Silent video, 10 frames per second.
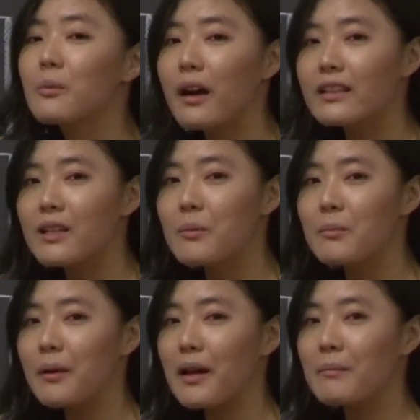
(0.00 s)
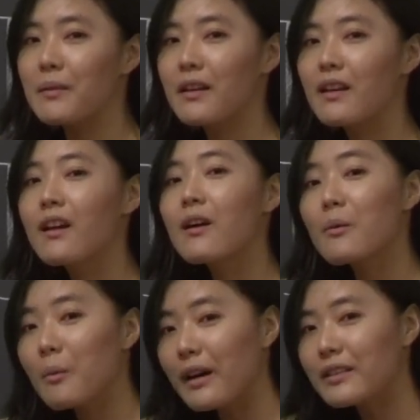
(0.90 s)
y double prime.
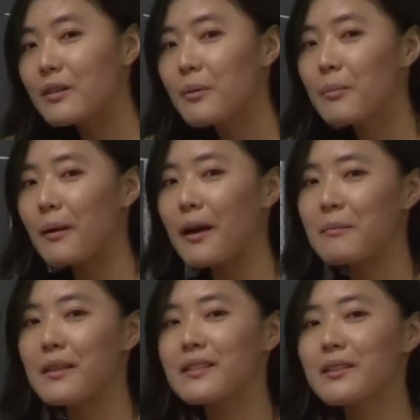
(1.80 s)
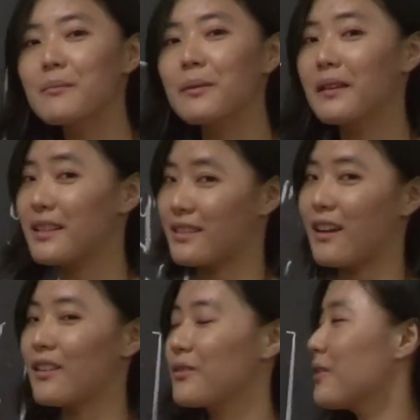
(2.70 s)
y double prime is simply
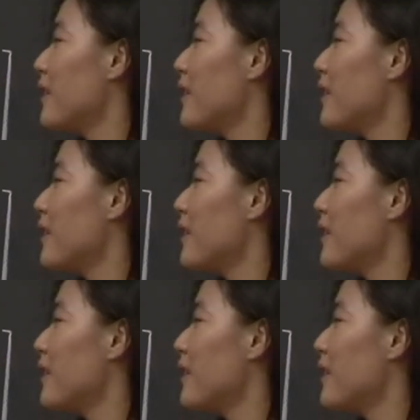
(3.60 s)
itself.